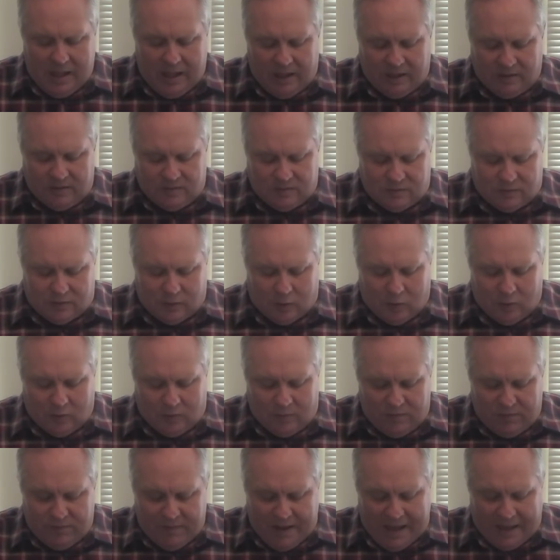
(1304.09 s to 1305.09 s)

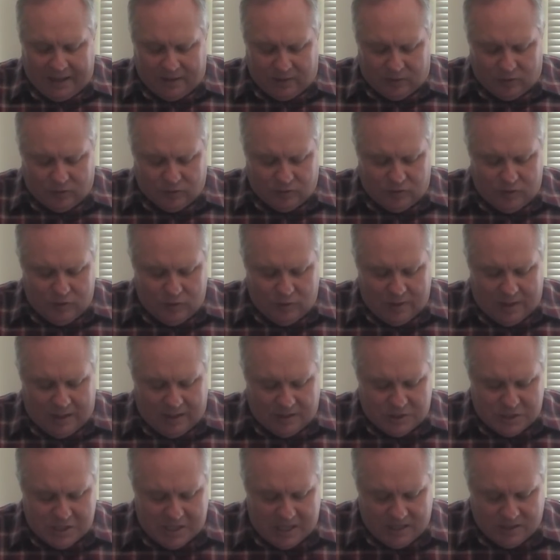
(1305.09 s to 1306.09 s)
External factors do
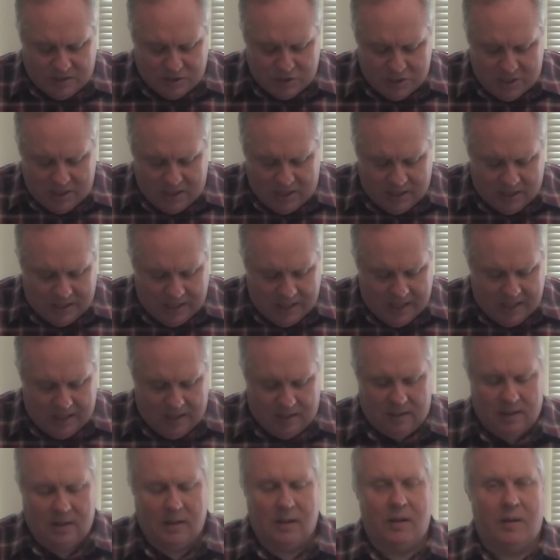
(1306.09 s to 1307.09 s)
not change
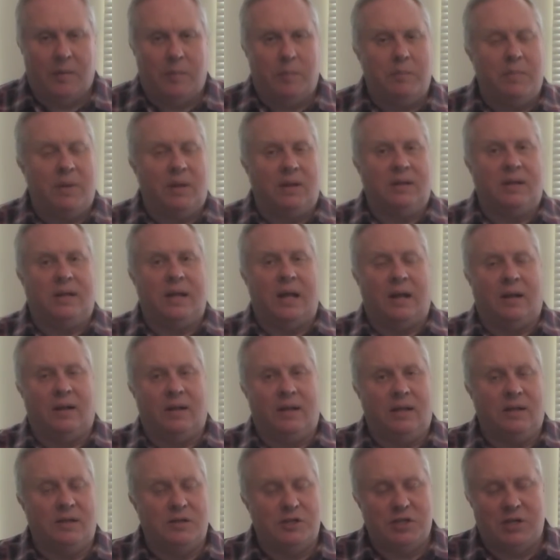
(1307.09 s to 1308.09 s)
DNA.
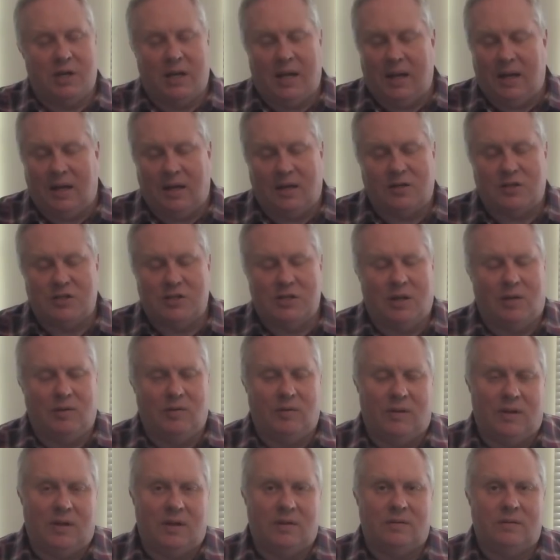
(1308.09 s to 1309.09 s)
Mendelian genetics
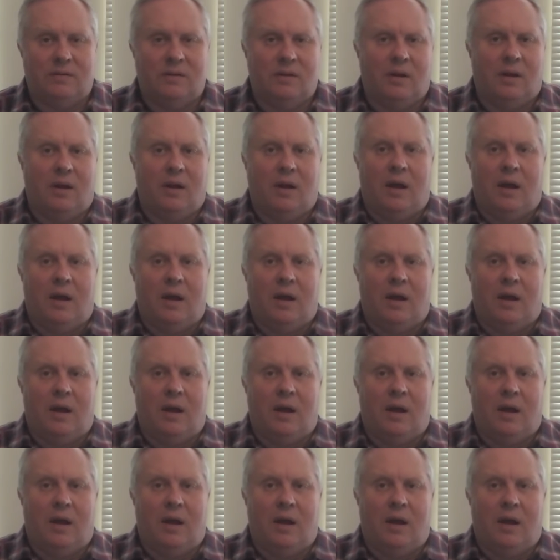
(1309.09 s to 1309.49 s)
show this.